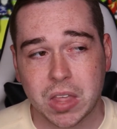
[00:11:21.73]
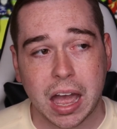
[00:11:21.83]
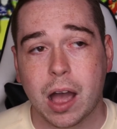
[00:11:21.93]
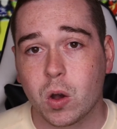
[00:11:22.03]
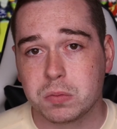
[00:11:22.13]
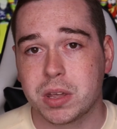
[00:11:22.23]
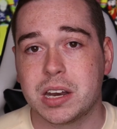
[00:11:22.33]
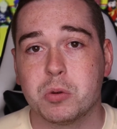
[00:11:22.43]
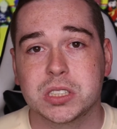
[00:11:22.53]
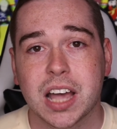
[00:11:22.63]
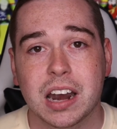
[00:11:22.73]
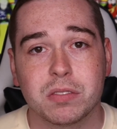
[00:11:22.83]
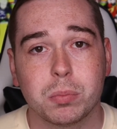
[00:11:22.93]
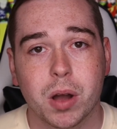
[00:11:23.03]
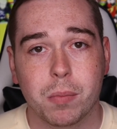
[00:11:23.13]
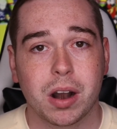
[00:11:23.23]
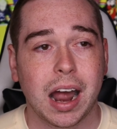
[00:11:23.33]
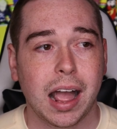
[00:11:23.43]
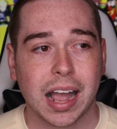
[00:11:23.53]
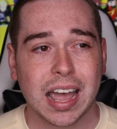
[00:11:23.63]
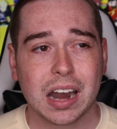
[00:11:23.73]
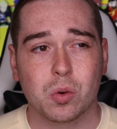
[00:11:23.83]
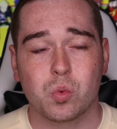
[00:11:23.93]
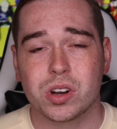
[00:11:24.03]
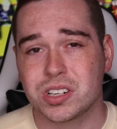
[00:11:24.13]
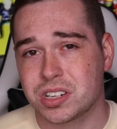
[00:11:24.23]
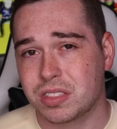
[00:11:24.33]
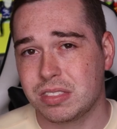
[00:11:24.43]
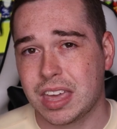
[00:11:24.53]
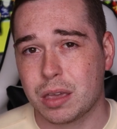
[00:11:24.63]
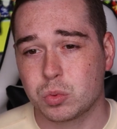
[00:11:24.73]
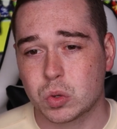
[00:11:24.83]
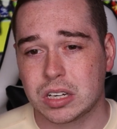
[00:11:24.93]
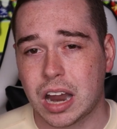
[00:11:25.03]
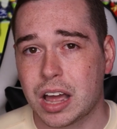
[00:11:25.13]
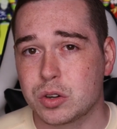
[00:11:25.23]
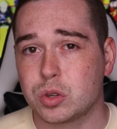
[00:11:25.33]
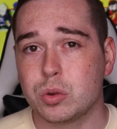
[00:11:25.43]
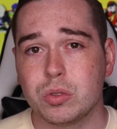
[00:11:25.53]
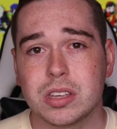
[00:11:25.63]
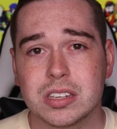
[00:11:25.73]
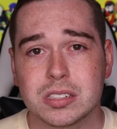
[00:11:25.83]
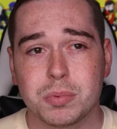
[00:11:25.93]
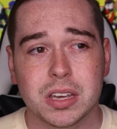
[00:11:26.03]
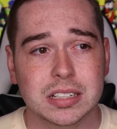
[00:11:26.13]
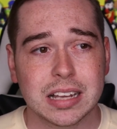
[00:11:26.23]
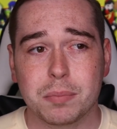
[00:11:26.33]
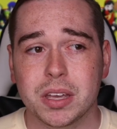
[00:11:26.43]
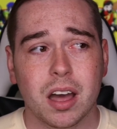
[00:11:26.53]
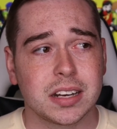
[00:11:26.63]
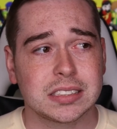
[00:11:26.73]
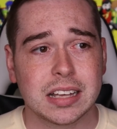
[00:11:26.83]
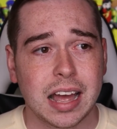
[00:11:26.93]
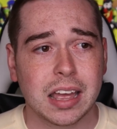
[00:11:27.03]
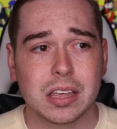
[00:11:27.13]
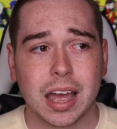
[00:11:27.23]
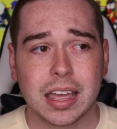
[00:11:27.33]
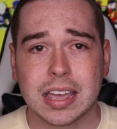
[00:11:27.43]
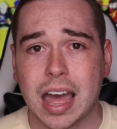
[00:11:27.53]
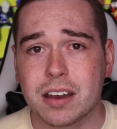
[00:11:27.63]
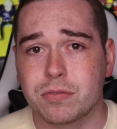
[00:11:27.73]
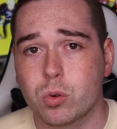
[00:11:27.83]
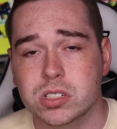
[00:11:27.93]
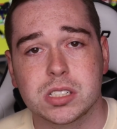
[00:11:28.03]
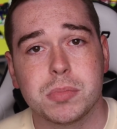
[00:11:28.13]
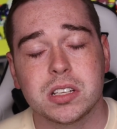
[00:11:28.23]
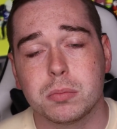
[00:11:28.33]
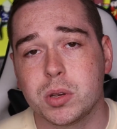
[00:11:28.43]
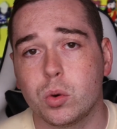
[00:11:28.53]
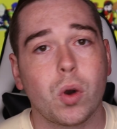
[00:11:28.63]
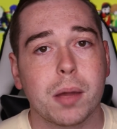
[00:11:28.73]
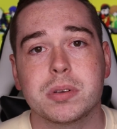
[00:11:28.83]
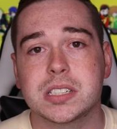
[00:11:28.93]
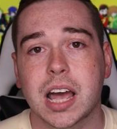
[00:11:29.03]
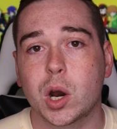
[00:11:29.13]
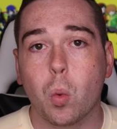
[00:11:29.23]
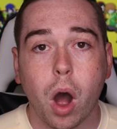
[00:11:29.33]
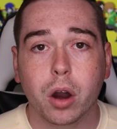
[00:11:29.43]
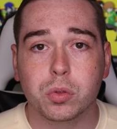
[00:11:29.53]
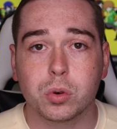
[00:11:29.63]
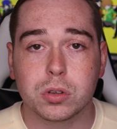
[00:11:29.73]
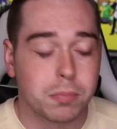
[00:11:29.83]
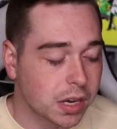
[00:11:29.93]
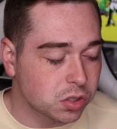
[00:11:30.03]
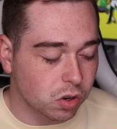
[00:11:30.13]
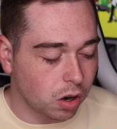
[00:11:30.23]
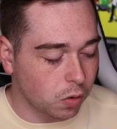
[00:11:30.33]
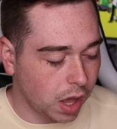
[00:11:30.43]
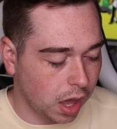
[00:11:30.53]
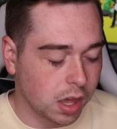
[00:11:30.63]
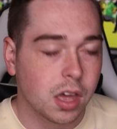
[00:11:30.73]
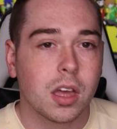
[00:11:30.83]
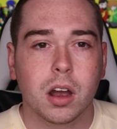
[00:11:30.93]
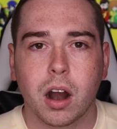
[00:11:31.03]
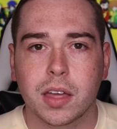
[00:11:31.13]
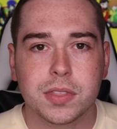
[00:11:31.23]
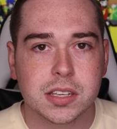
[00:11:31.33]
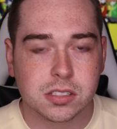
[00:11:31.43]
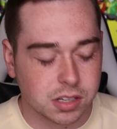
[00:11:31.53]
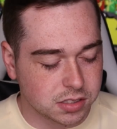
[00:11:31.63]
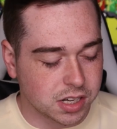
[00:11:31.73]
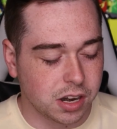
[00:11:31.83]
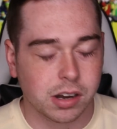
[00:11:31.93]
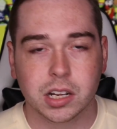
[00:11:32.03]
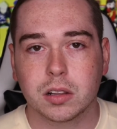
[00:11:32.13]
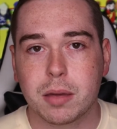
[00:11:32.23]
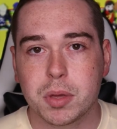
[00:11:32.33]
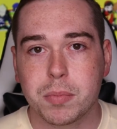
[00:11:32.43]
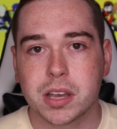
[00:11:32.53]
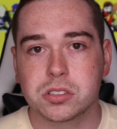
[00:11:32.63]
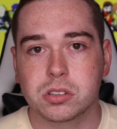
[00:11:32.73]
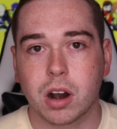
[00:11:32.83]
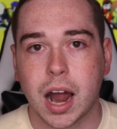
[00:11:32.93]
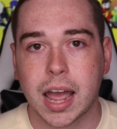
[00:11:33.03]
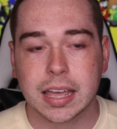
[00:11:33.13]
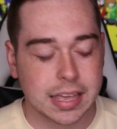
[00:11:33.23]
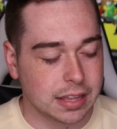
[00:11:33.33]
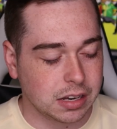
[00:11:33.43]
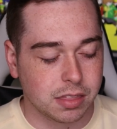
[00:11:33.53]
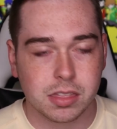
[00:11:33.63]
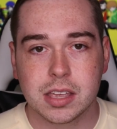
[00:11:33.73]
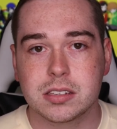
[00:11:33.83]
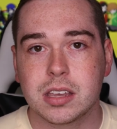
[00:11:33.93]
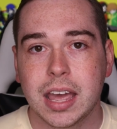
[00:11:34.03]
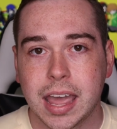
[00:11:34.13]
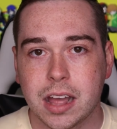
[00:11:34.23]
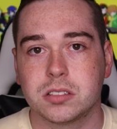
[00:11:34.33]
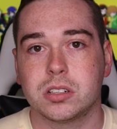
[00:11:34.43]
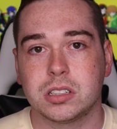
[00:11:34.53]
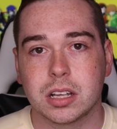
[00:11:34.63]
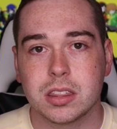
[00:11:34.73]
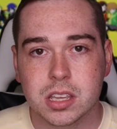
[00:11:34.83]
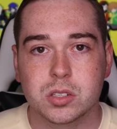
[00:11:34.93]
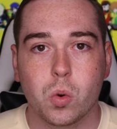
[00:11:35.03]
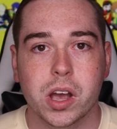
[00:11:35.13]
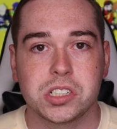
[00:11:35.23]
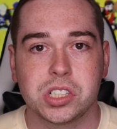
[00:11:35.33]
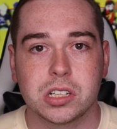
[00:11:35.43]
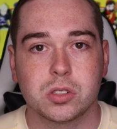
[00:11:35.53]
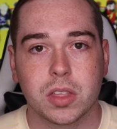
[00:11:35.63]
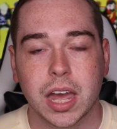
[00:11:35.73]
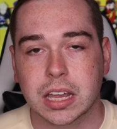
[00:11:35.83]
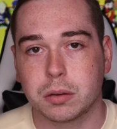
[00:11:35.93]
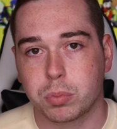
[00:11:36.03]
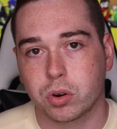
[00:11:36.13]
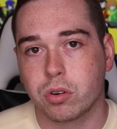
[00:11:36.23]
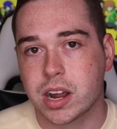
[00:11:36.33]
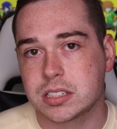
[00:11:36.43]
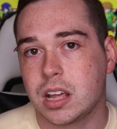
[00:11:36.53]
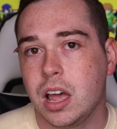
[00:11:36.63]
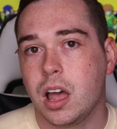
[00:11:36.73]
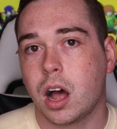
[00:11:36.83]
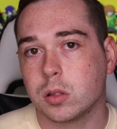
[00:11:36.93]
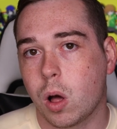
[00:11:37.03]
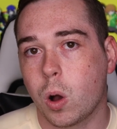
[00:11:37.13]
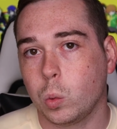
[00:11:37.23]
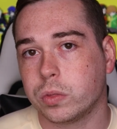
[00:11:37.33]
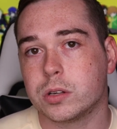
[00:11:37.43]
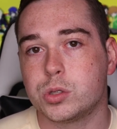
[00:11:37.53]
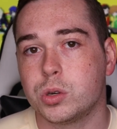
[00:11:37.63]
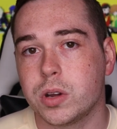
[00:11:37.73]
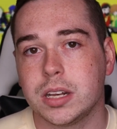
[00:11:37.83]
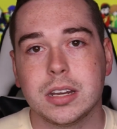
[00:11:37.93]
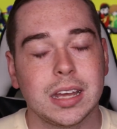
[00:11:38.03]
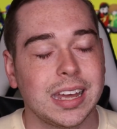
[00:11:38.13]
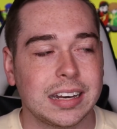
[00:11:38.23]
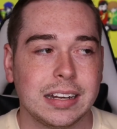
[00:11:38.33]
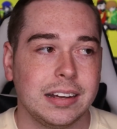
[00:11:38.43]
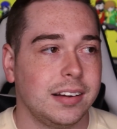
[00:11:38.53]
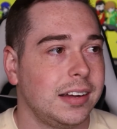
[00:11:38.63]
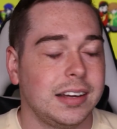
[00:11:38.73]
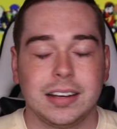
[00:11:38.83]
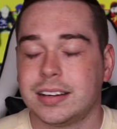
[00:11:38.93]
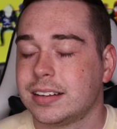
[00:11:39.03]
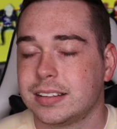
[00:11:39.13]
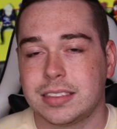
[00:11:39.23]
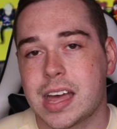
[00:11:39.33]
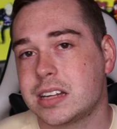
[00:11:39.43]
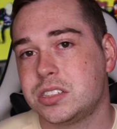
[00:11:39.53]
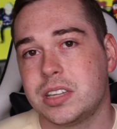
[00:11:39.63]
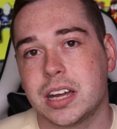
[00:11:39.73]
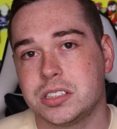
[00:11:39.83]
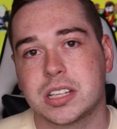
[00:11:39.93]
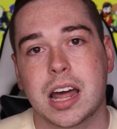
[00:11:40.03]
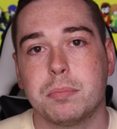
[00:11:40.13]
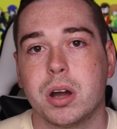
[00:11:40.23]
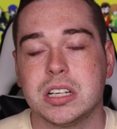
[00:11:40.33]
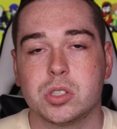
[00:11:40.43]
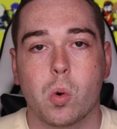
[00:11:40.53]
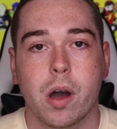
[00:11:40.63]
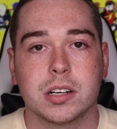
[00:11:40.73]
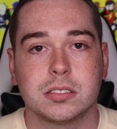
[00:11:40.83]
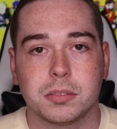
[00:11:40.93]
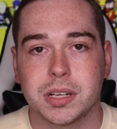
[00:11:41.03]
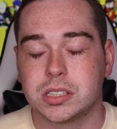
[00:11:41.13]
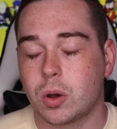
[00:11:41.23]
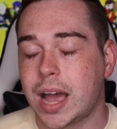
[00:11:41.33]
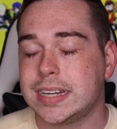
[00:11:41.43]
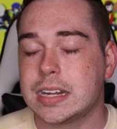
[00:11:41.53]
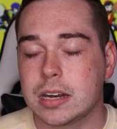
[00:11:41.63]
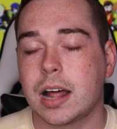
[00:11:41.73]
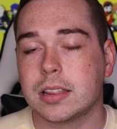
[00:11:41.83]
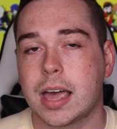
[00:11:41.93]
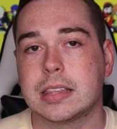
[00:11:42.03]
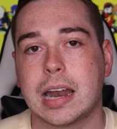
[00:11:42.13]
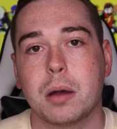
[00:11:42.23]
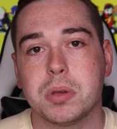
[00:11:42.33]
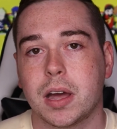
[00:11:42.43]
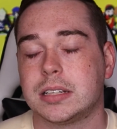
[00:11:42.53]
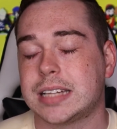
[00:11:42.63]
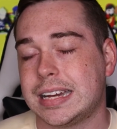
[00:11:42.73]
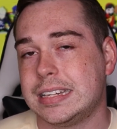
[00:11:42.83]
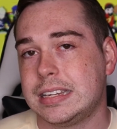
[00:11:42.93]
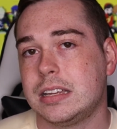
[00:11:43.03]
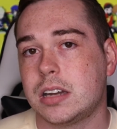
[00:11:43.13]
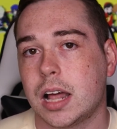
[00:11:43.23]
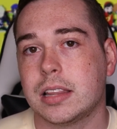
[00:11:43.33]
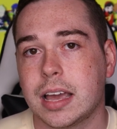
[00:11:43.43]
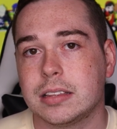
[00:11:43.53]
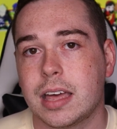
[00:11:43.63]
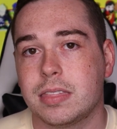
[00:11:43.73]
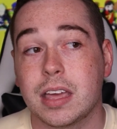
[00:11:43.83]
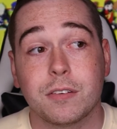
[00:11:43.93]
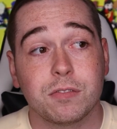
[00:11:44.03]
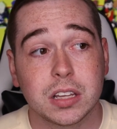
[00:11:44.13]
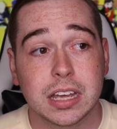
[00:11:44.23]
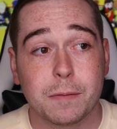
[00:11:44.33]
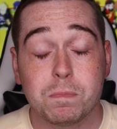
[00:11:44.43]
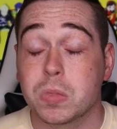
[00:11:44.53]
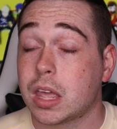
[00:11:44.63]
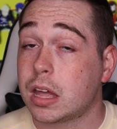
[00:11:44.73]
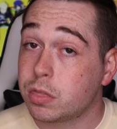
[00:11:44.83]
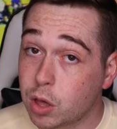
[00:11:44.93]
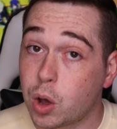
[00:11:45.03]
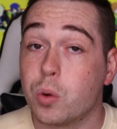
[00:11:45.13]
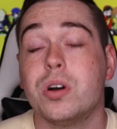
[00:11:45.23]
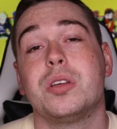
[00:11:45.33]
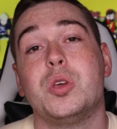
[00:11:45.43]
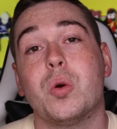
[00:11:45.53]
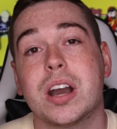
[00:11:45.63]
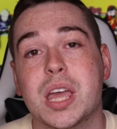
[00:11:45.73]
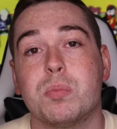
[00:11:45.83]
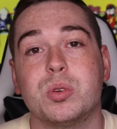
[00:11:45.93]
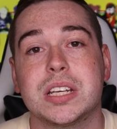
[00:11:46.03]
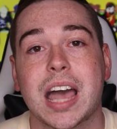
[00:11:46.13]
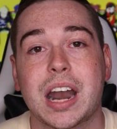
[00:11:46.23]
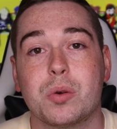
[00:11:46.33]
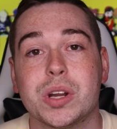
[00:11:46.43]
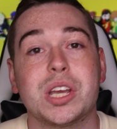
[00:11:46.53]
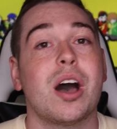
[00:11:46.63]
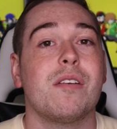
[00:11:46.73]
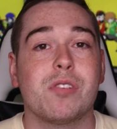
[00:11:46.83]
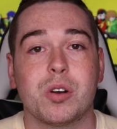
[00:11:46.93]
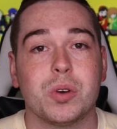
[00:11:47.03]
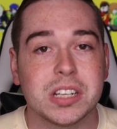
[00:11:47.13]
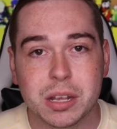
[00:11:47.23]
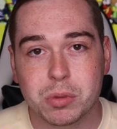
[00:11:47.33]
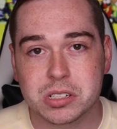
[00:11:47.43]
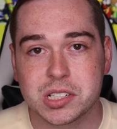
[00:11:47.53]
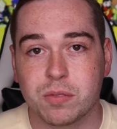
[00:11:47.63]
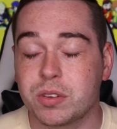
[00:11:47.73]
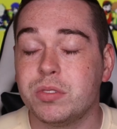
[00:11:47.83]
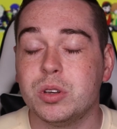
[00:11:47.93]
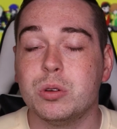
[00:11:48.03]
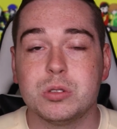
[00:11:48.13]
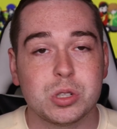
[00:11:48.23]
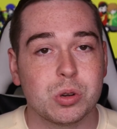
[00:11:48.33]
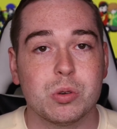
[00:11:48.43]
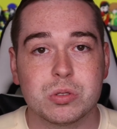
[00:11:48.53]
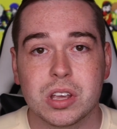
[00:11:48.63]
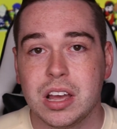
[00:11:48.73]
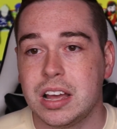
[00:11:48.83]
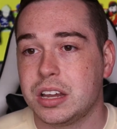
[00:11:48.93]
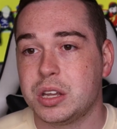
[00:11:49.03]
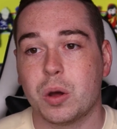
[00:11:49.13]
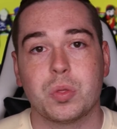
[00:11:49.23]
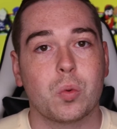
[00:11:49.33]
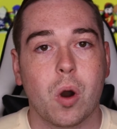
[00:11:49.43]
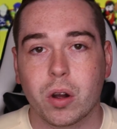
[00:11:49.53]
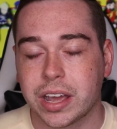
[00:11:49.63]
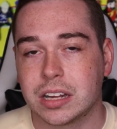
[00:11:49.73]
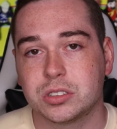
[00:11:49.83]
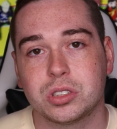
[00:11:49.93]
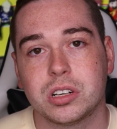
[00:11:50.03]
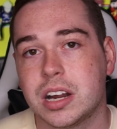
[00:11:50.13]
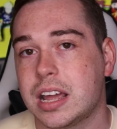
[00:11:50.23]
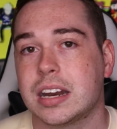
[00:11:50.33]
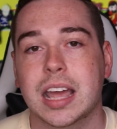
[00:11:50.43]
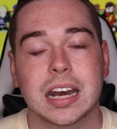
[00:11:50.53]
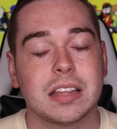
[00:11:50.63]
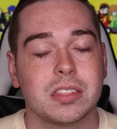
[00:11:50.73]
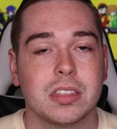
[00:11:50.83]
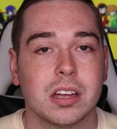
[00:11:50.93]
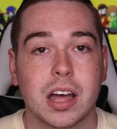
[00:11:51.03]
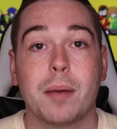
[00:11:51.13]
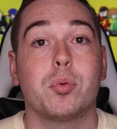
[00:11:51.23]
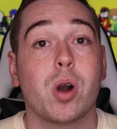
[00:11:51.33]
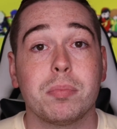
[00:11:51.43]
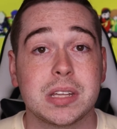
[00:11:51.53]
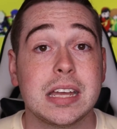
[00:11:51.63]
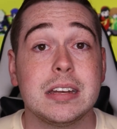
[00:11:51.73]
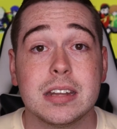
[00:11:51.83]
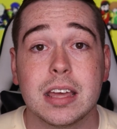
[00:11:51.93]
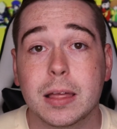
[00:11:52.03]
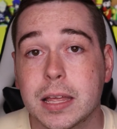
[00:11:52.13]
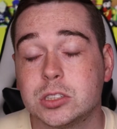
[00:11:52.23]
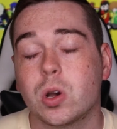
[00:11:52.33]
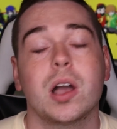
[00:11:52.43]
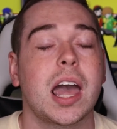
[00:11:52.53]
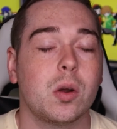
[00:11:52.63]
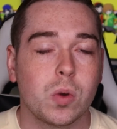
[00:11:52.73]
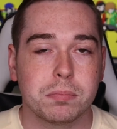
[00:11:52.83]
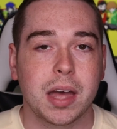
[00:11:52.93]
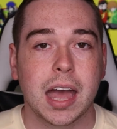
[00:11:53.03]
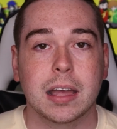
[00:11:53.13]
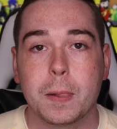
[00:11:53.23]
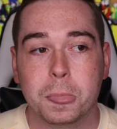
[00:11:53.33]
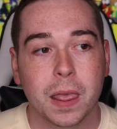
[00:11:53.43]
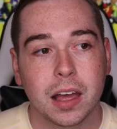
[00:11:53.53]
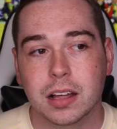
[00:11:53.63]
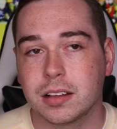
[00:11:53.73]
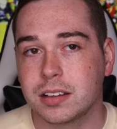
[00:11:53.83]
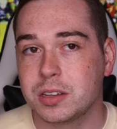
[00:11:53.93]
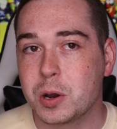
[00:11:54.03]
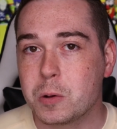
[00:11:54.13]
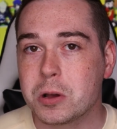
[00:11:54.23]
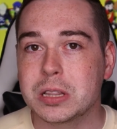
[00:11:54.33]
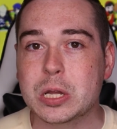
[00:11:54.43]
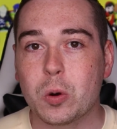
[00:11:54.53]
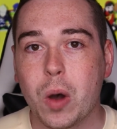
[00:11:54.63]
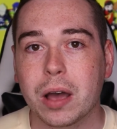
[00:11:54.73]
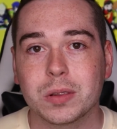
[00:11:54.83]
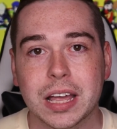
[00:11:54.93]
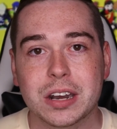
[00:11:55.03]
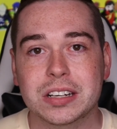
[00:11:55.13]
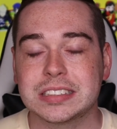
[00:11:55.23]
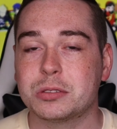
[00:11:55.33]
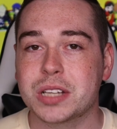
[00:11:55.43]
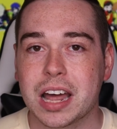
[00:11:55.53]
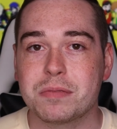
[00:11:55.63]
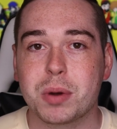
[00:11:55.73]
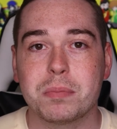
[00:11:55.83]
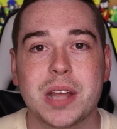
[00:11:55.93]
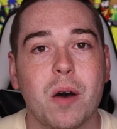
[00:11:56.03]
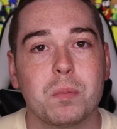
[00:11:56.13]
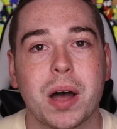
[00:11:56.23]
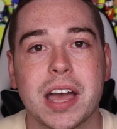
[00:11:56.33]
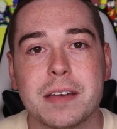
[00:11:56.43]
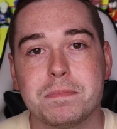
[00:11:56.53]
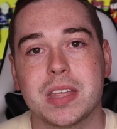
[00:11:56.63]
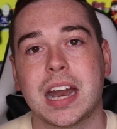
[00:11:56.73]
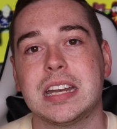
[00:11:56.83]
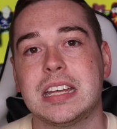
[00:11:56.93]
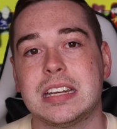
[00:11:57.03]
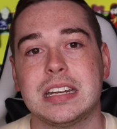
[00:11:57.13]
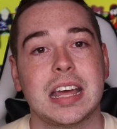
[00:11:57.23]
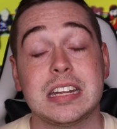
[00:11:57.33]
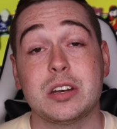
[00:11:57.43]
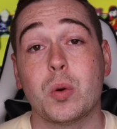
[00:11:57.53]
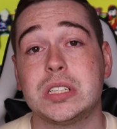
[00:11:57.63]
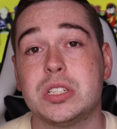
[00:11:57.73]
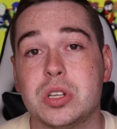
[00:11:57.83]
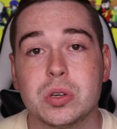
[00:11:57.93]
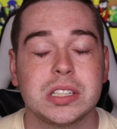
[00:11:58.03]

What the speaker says: I'll admit, it was kind of a bummer. I kind of wish games would not do this, because I'll be honest, it kind of forces me to be right beside a walkthrough to make sure, okay, all right, this scenario, let me make sure I hit this answer to this question so that I can progress along with the true ending, and that just kind of muddies the waters for me. So I did not like that. I'll be honest, I did not like that. Thankfully, though, you are able to kind of recover and redeem yourself if you do choose, the wrong answer and kind of get the abrupt ending. And so I kind of went back, a little while later, because I was kind of bummed out by it and I didn't know what to do.